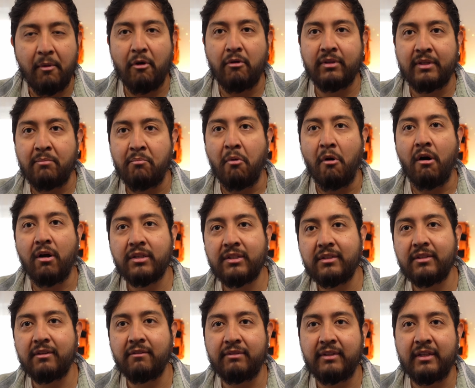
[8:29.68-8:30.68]
the boss
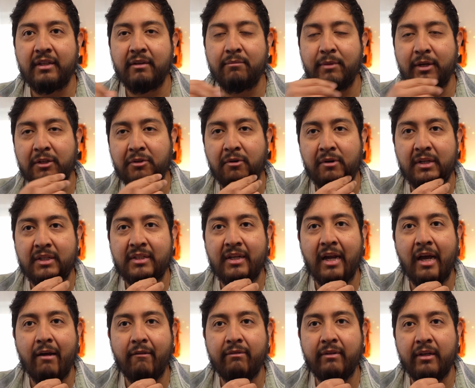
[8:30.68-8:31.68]
of the mechatronics
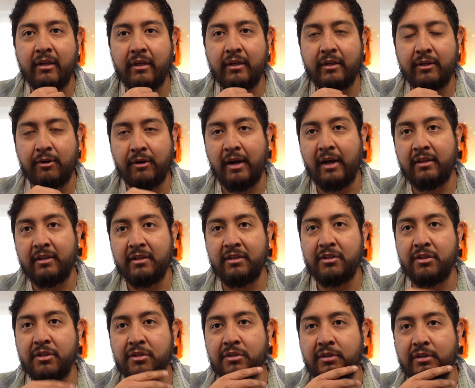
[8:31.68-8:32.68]
lab regarding
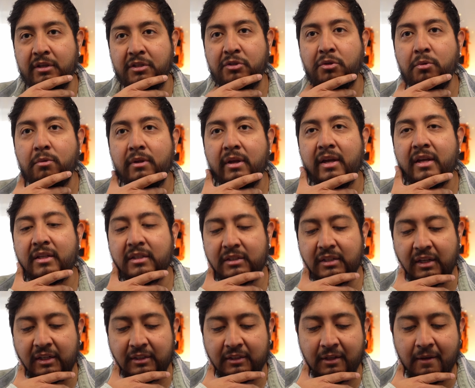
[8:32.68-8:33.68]
the students,
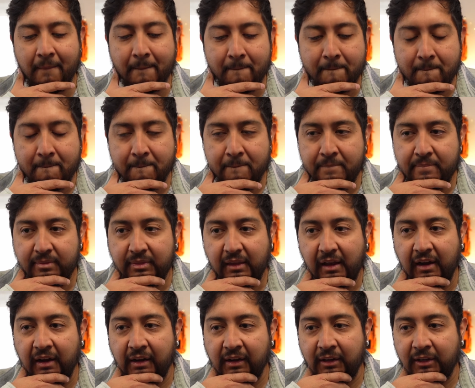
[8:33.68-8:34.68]
and
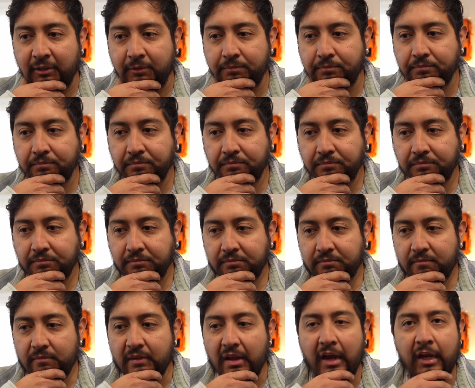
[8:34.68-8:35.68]
I
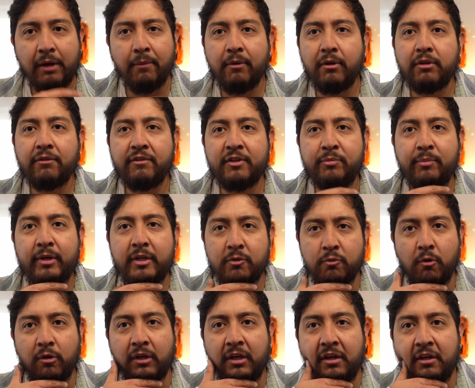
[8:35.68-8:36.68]
have a lot of experience
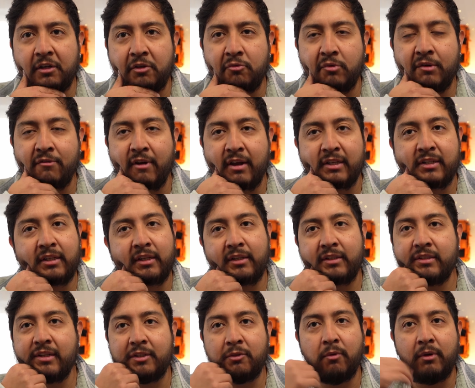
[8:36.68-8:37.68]
working in
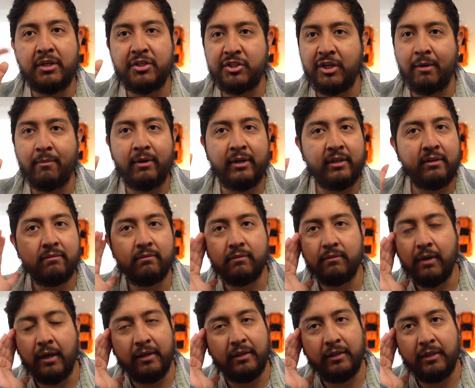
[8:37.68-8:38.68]
universities as well in Germany.
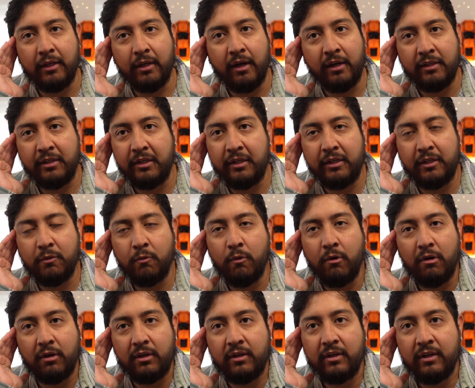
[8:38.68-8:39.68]
I did
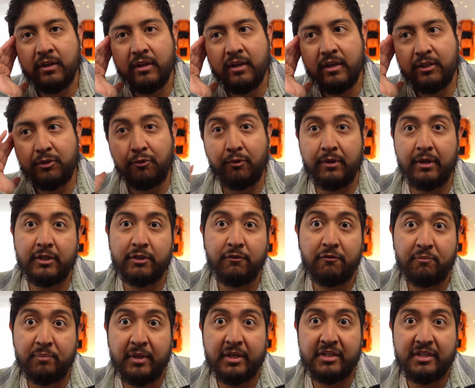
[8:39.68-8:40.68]
work 3 years of
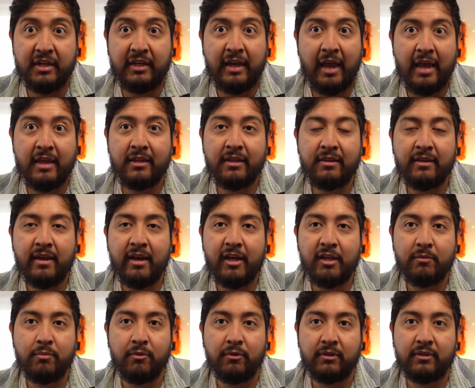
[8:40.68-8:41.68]
PhD
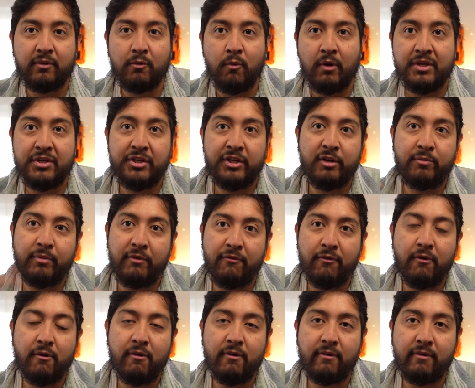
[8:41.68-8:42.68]
candidate, but
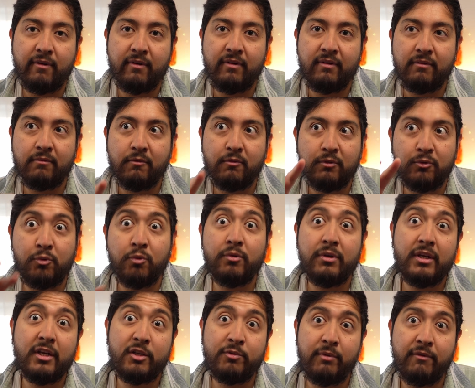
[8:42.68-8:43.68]
2
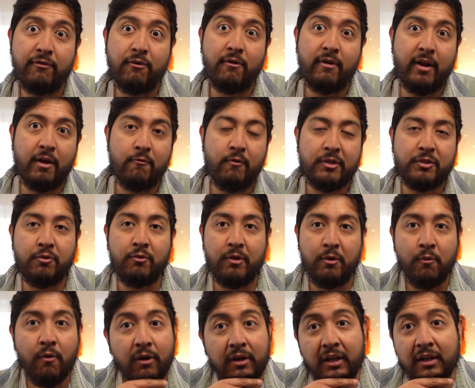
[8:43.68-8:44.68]
years before I was already
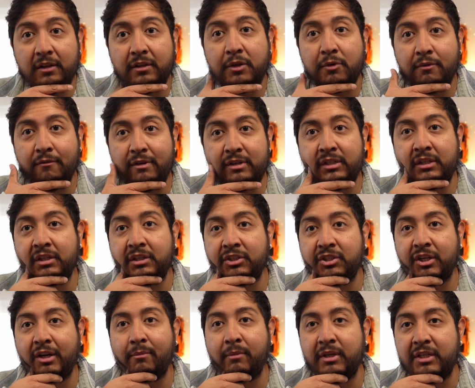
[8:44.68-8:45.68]
working in the university in
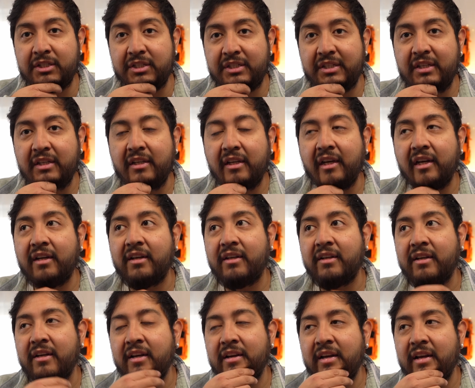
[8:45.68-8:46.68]
Germany in Siegen,
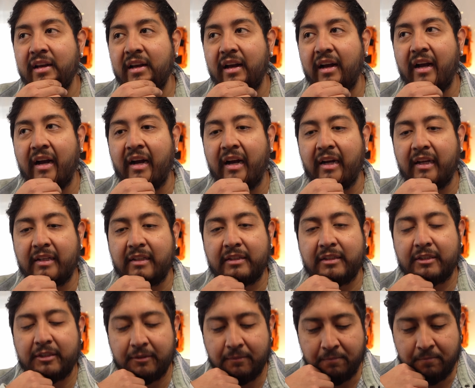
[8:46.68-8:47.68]

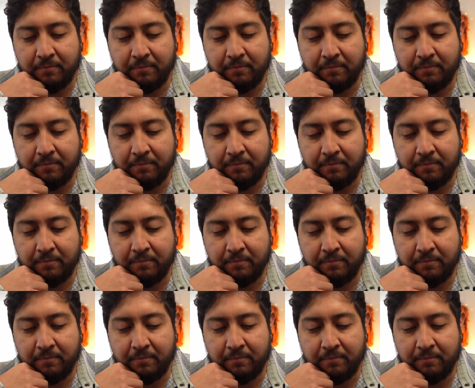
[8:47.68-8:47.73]
and